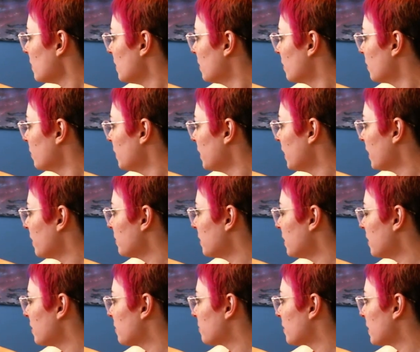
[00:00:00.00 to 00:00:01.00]
We have
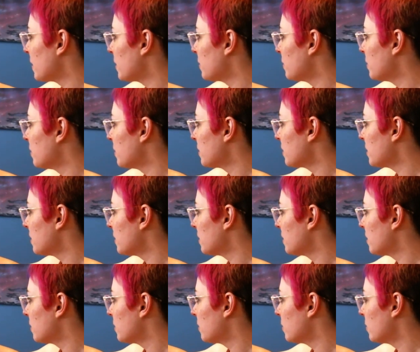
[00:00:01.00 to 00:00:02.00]
not found...
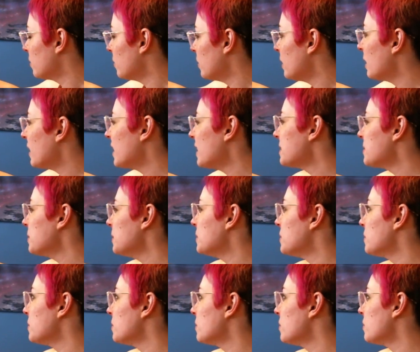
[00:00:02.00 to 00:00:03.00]
Well, I guess we do
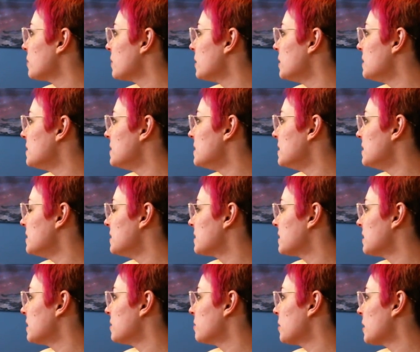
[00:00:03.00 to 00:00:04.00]
have a
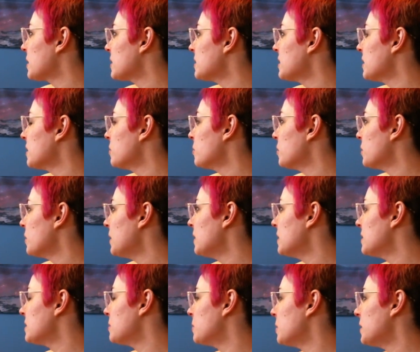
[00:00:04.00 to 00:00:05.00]
decent Mexican place,
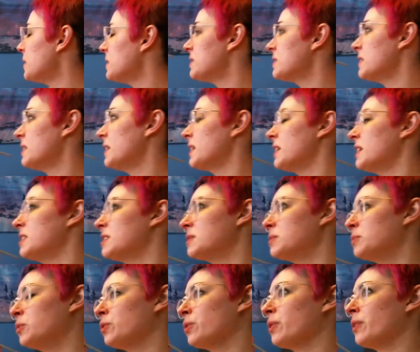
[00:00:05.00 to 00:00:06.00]
but it's like, it's
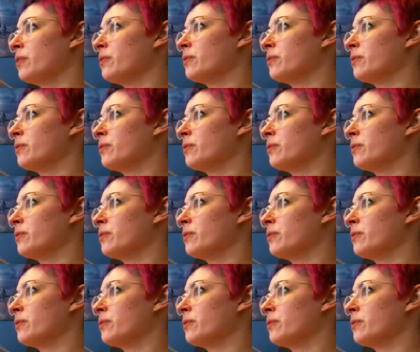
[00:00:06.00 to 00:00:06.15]
more of,